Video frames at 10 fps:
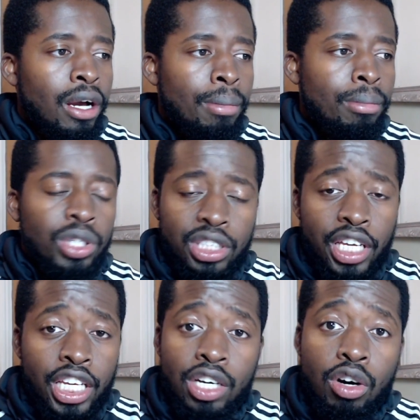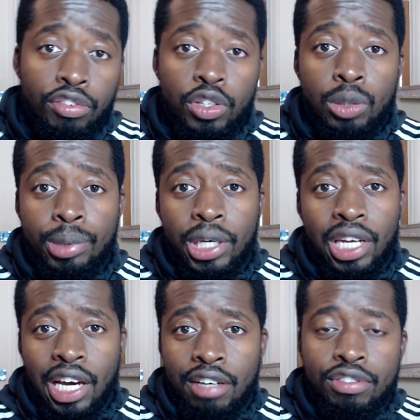Once again, hopefully it'll be
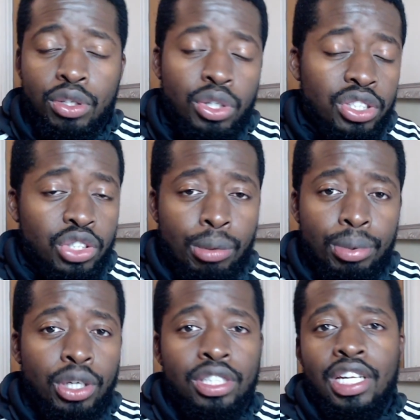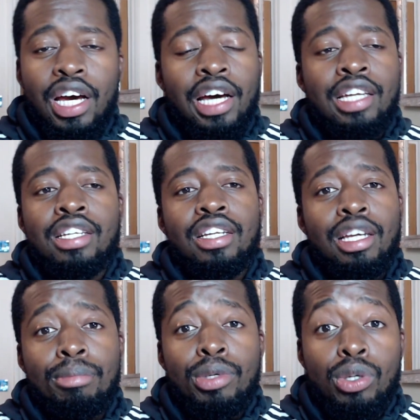alive so you can jump on and let
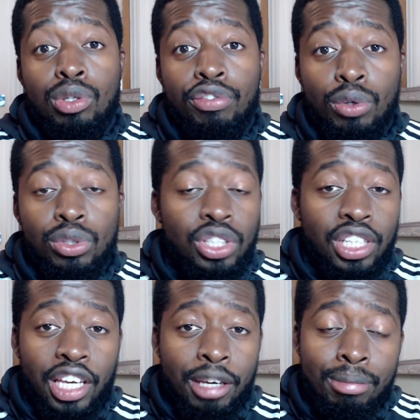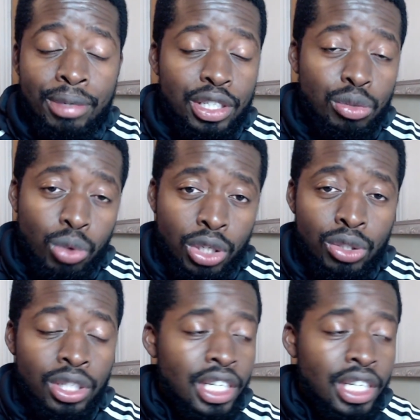me know your thoughts on the game as well.